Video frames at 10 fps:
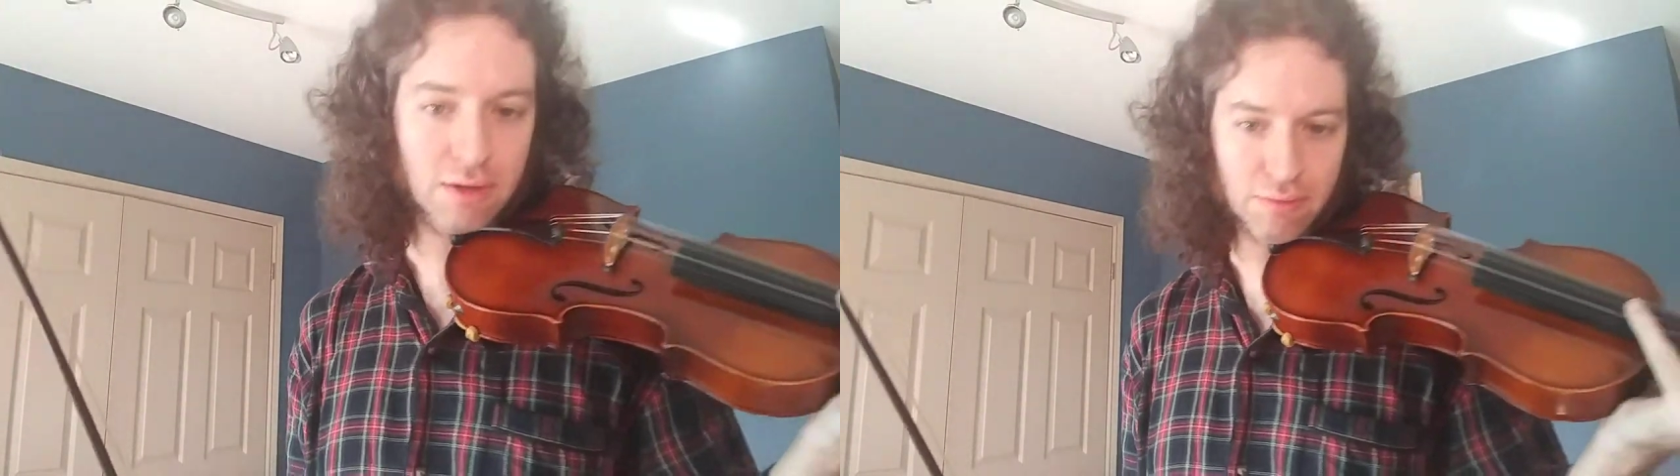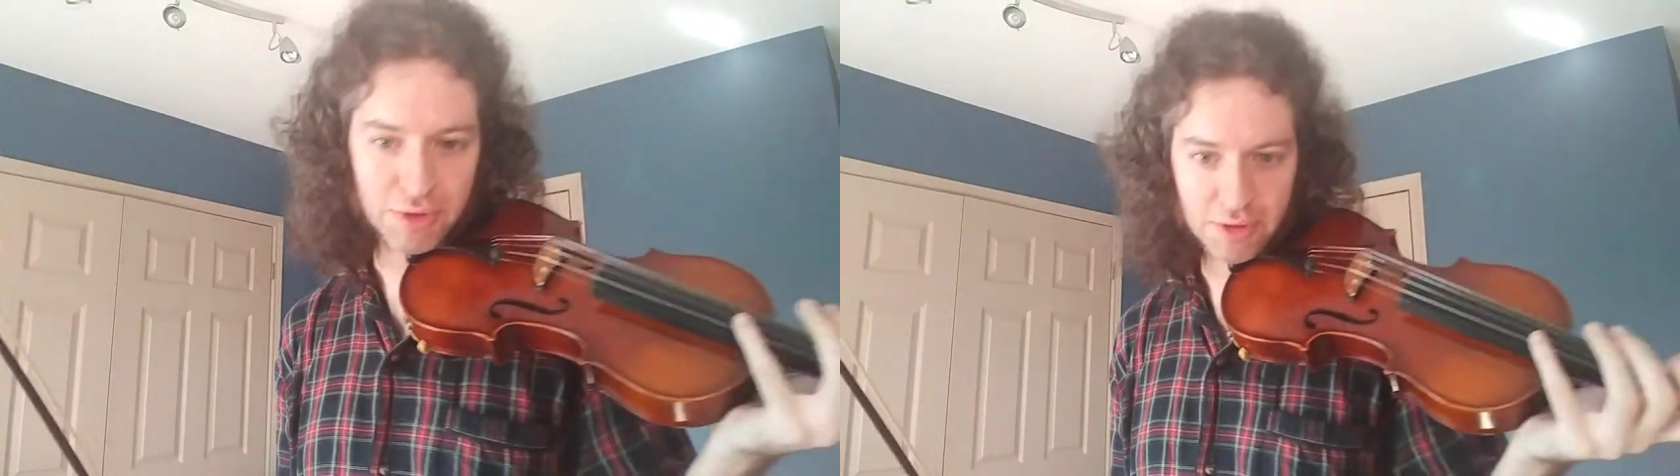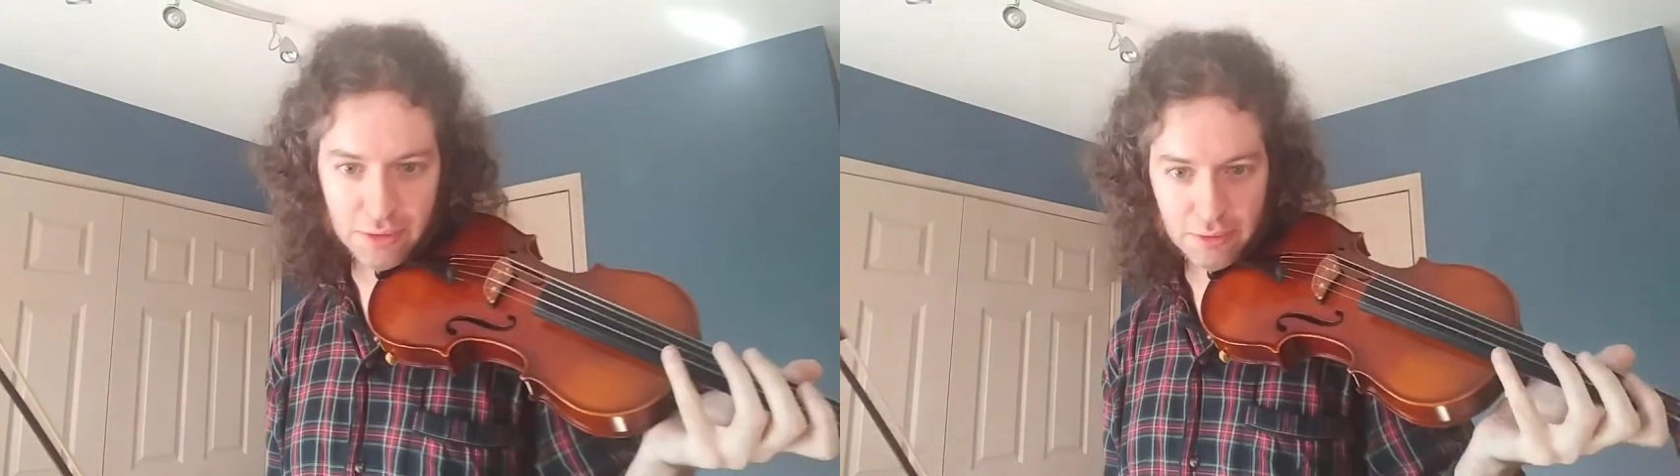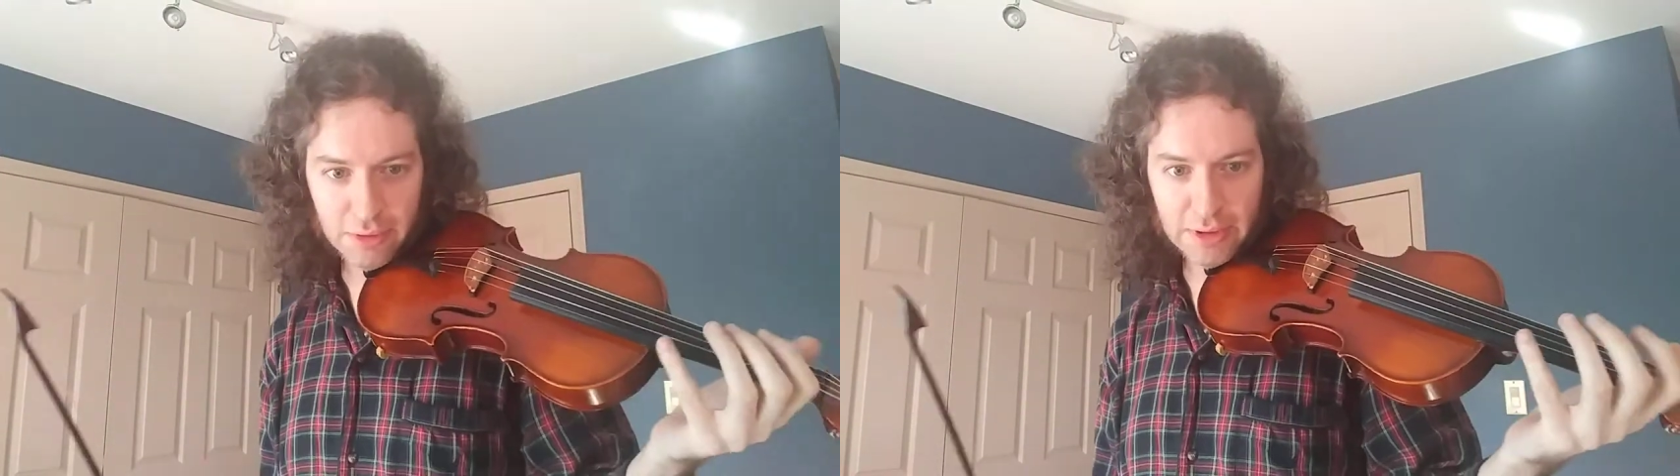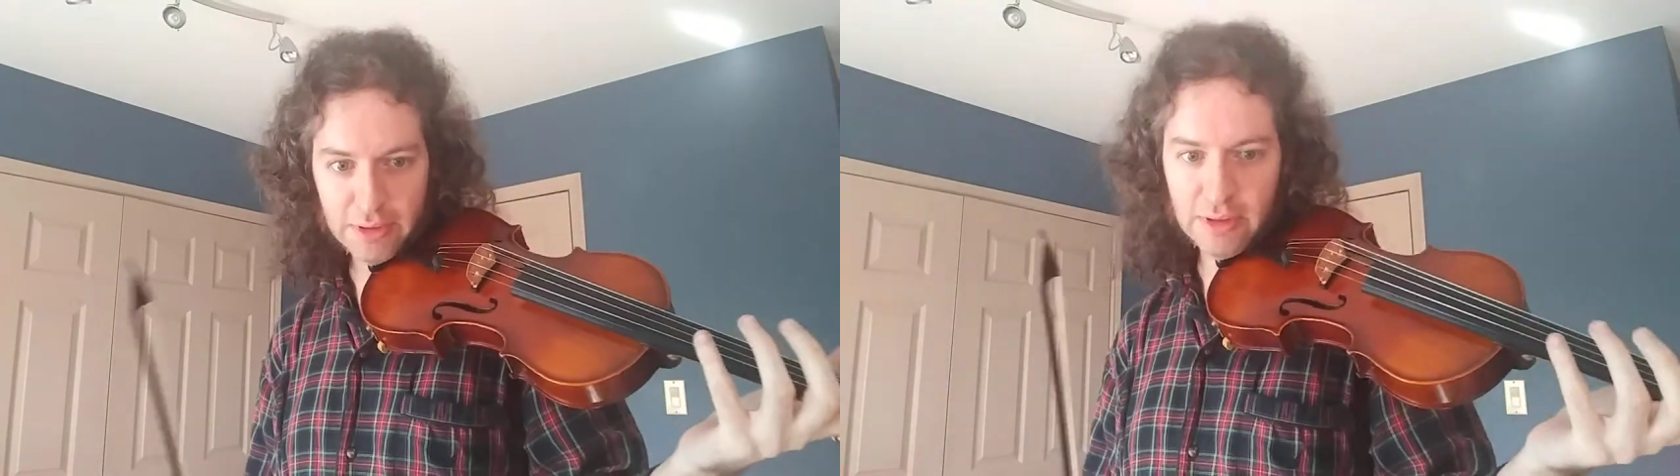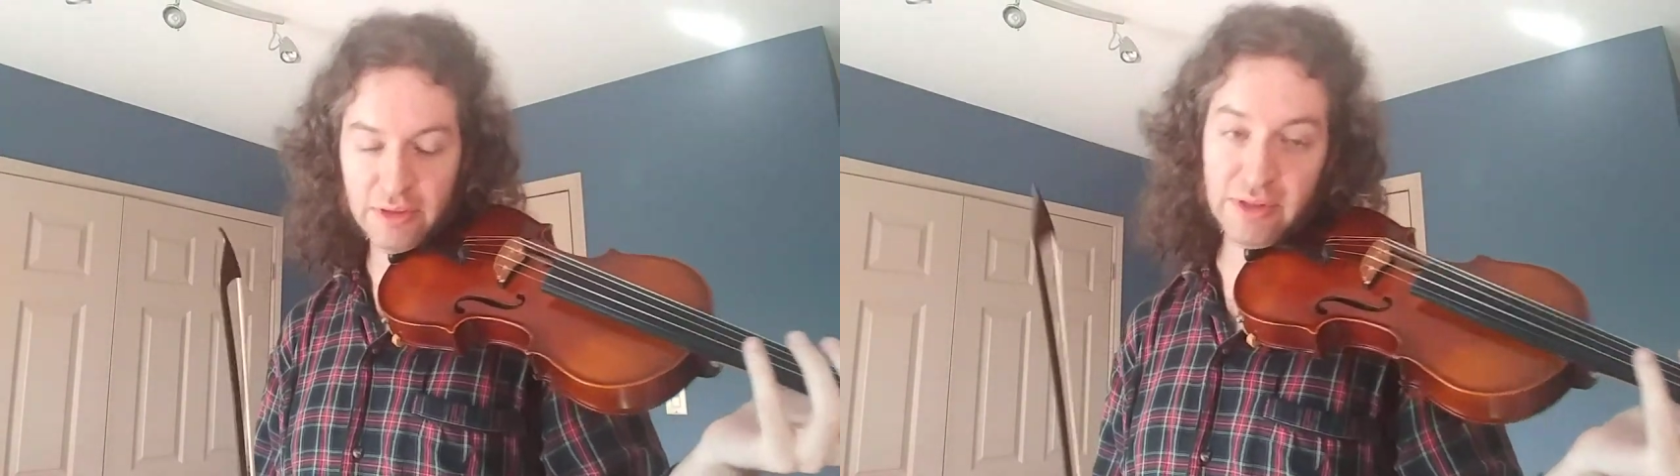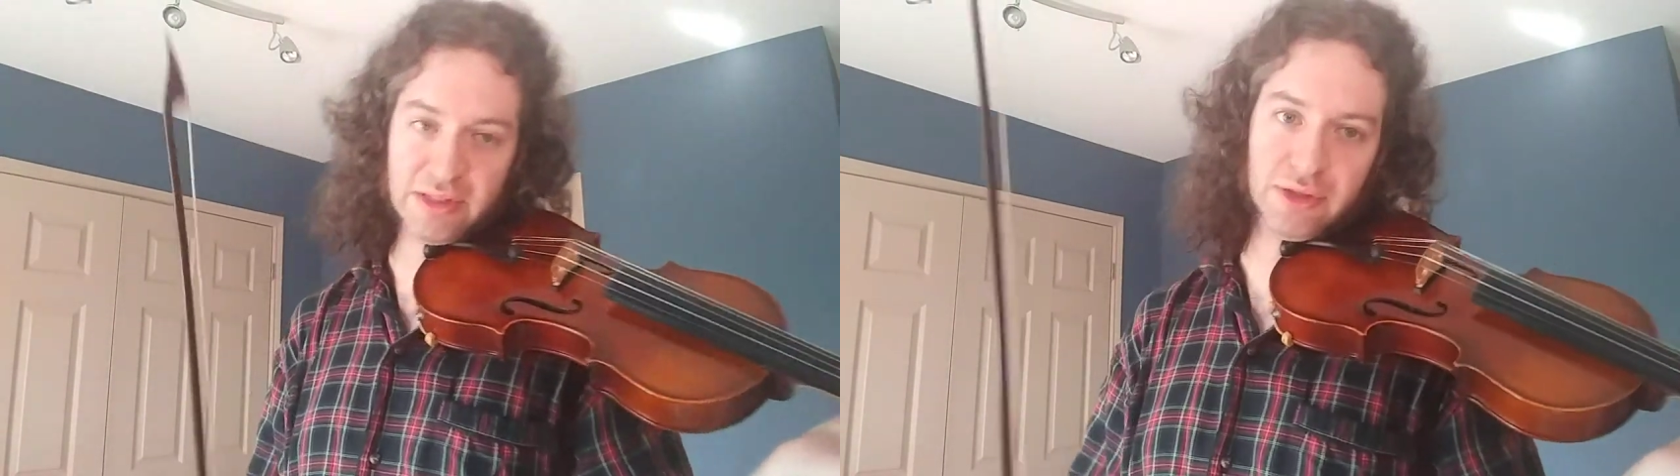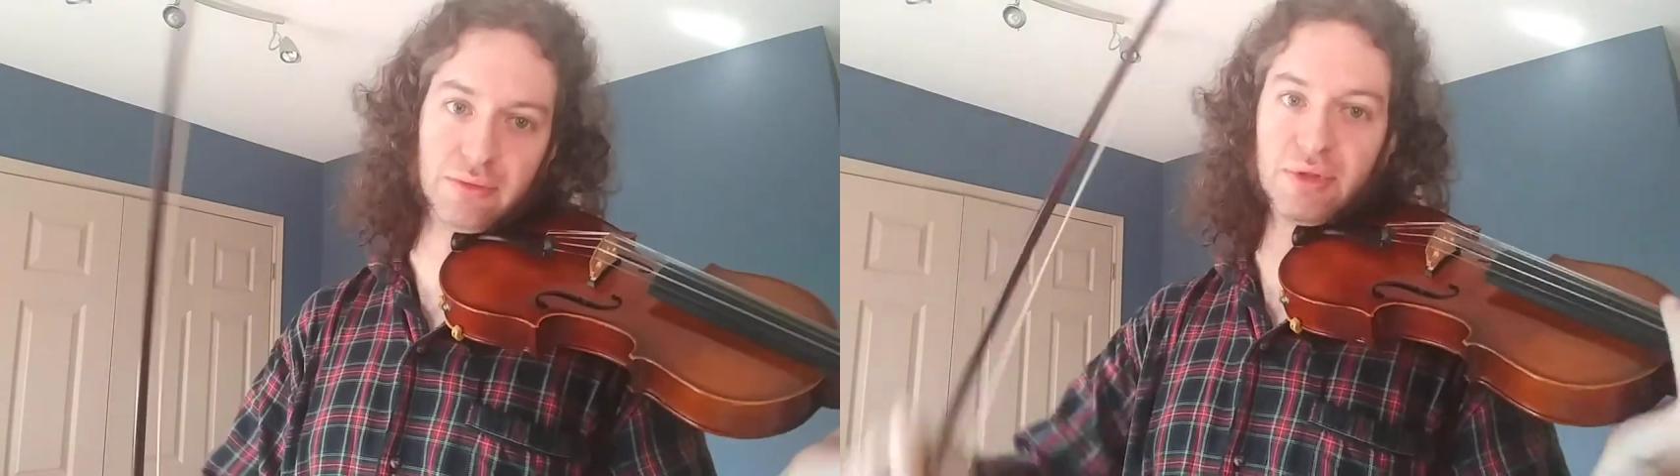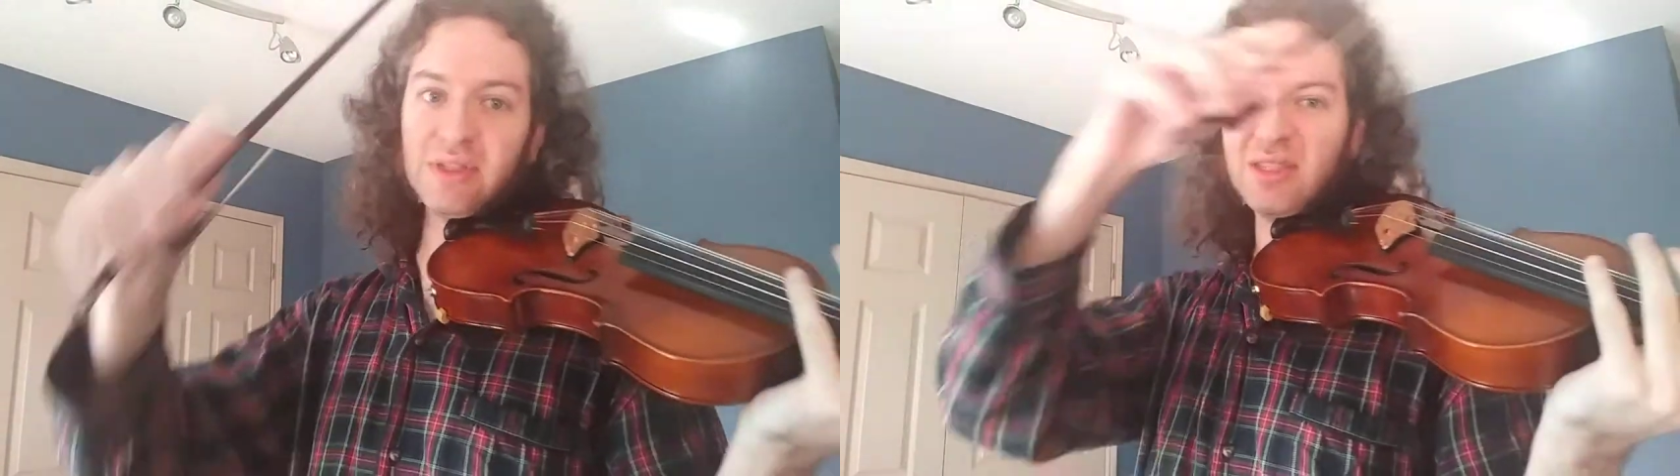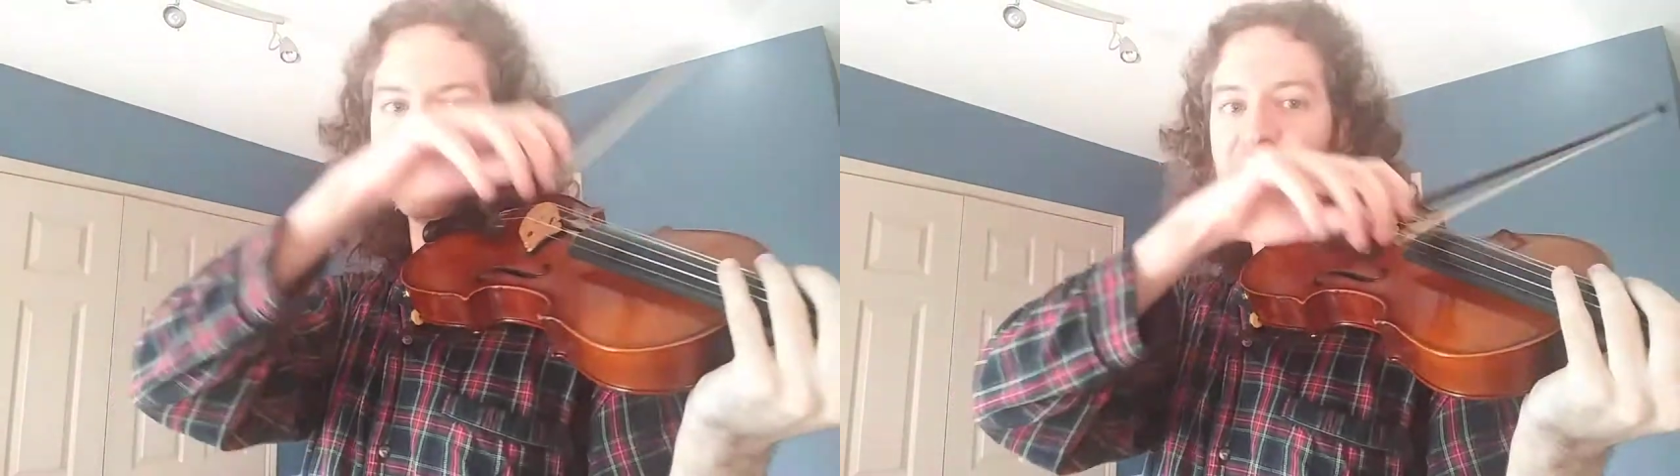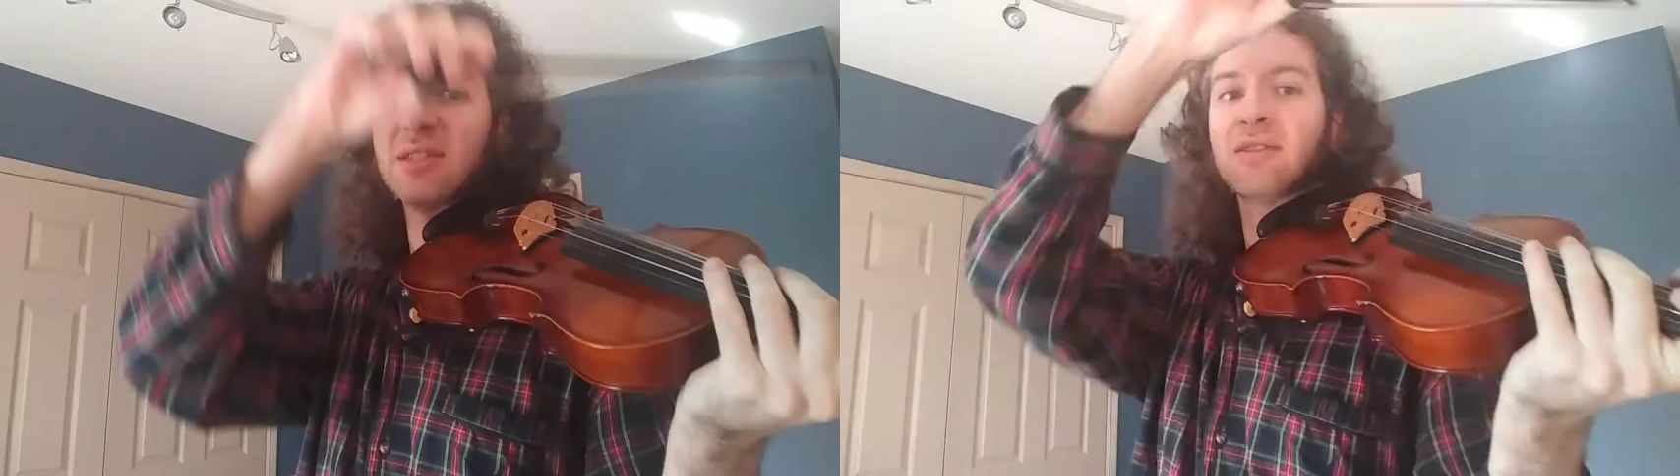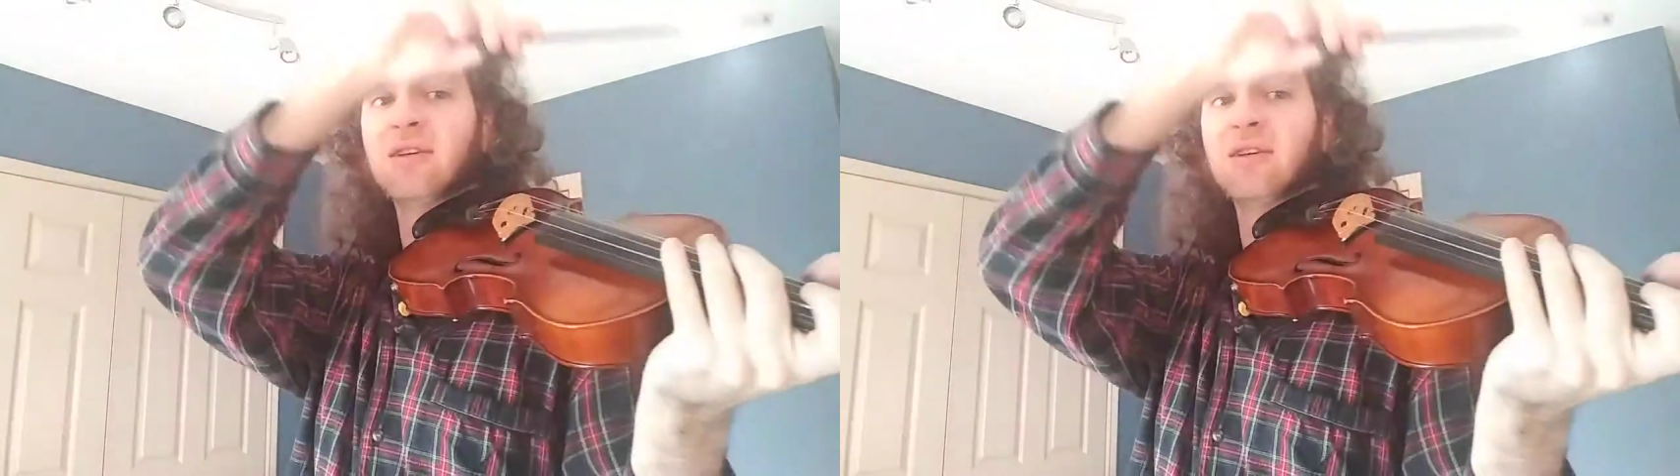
which you don't want, unless you're really just